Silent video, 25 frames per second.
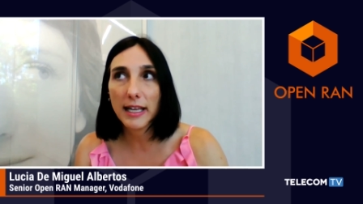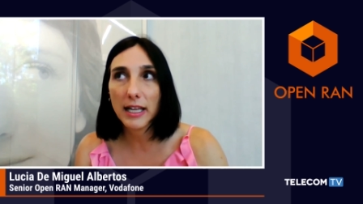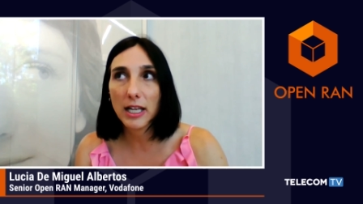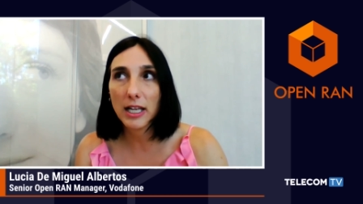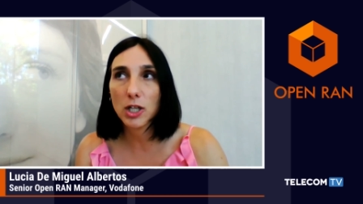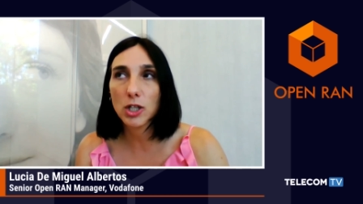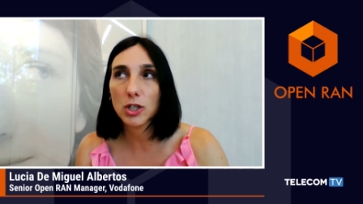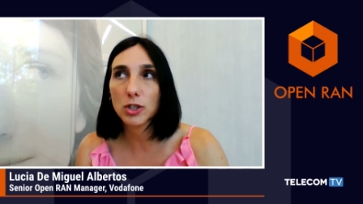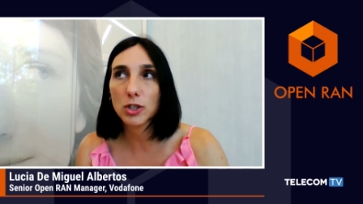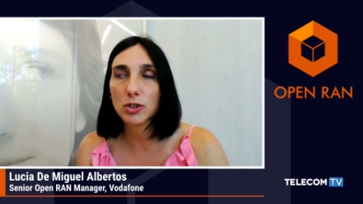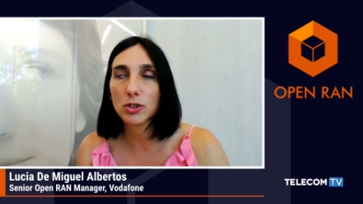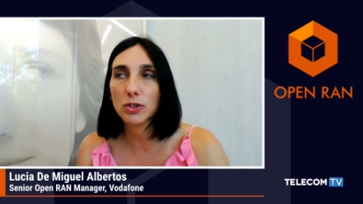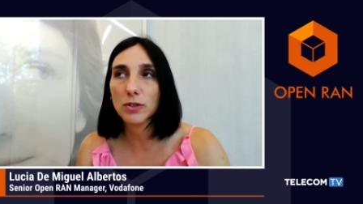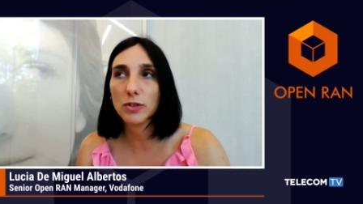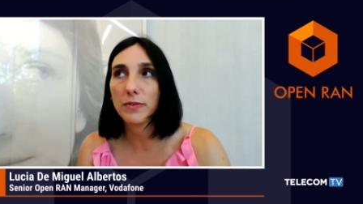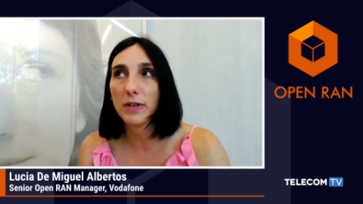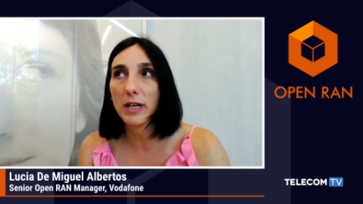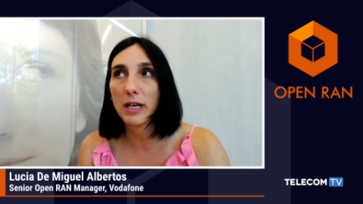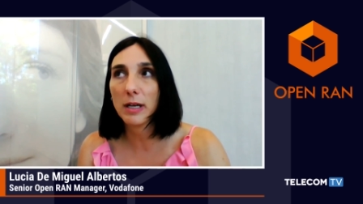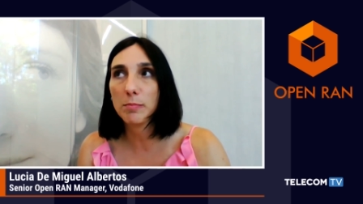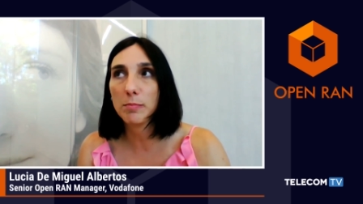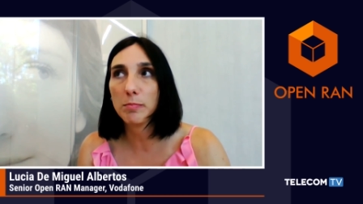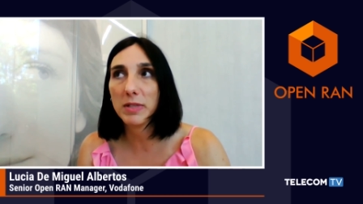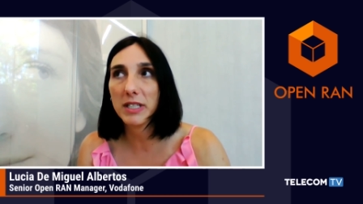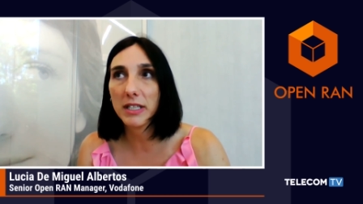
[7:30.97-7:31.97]
A lot of
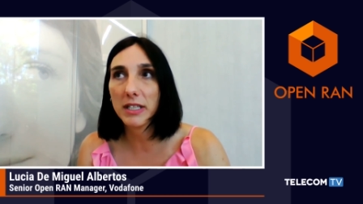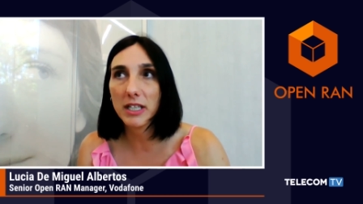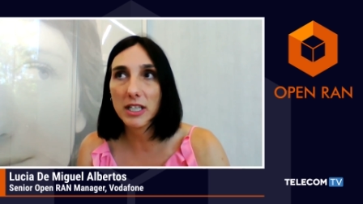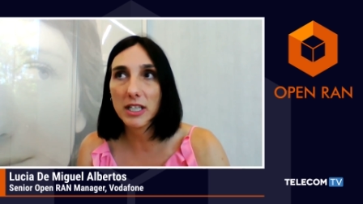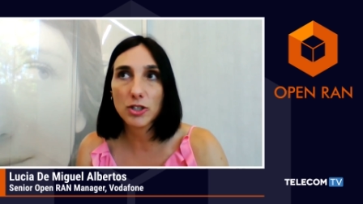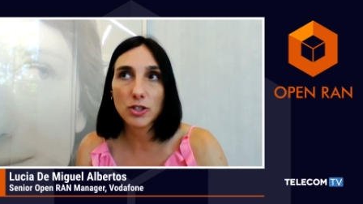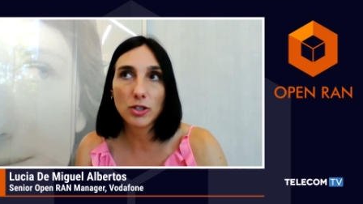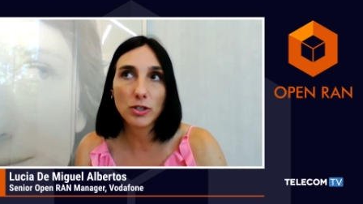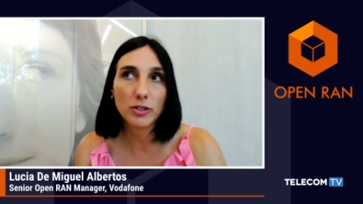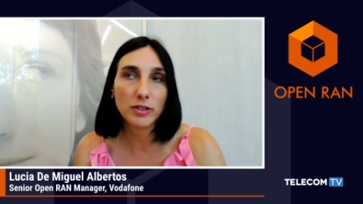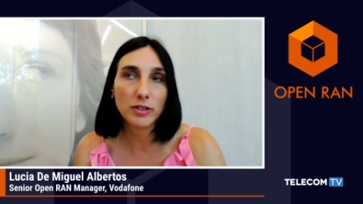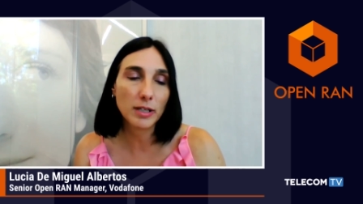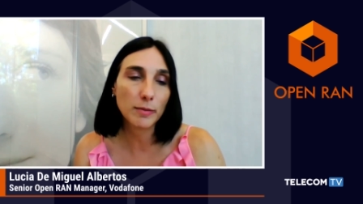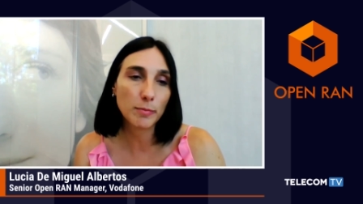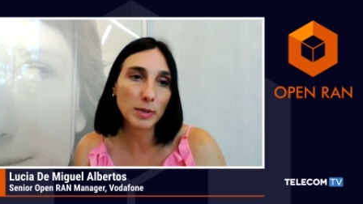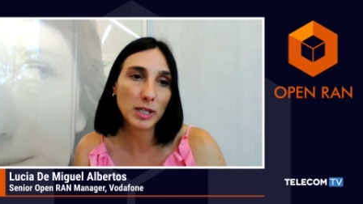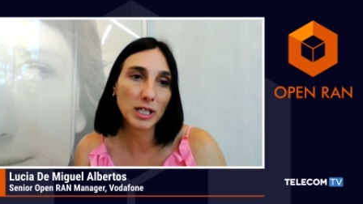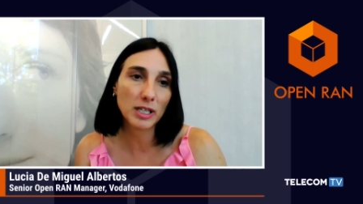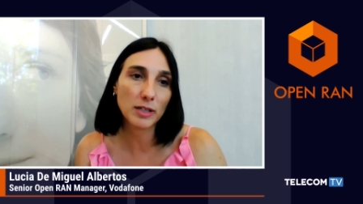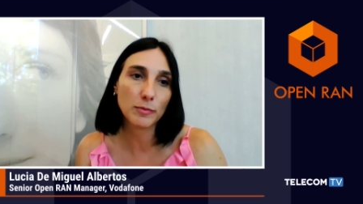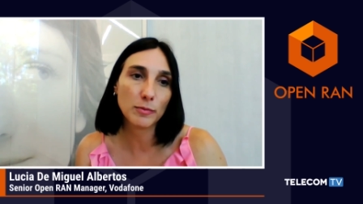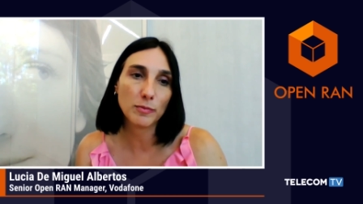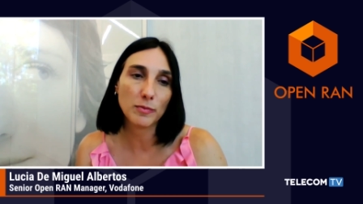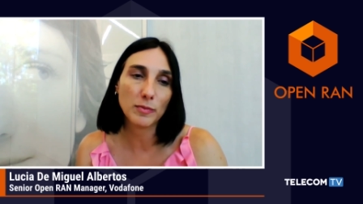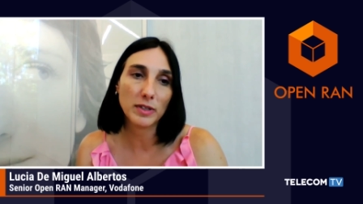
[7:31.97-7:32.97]
application
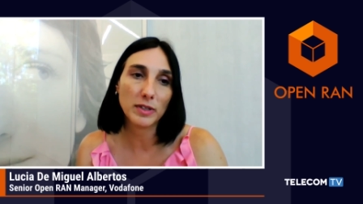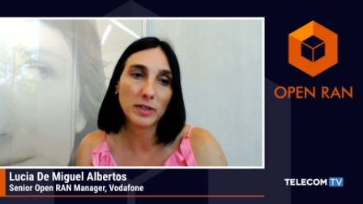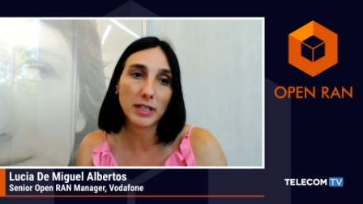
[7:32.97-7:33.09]
develop,